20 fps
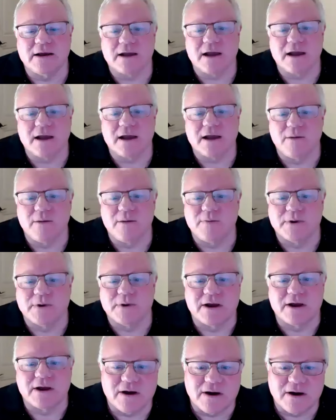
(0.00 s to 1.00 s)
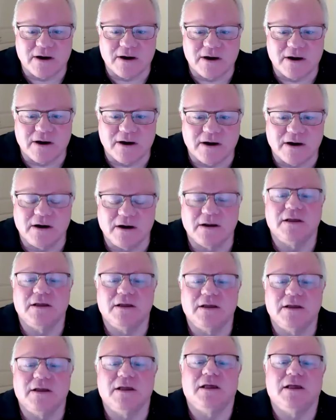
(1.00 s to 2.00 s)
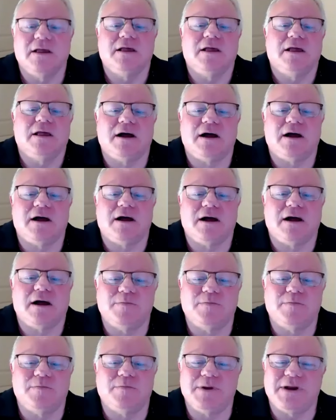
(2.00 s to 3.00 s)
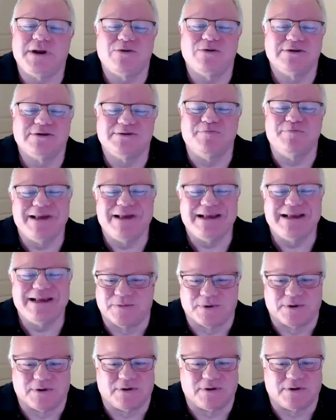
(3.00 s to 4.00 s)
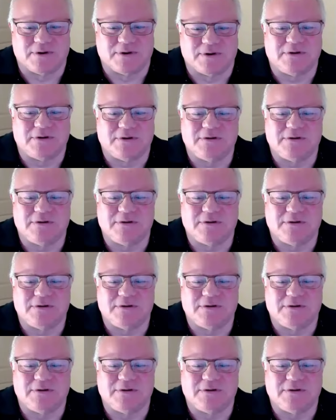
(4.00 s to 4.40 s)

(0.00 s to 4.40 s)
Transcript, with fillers: a company car, but I was miserable.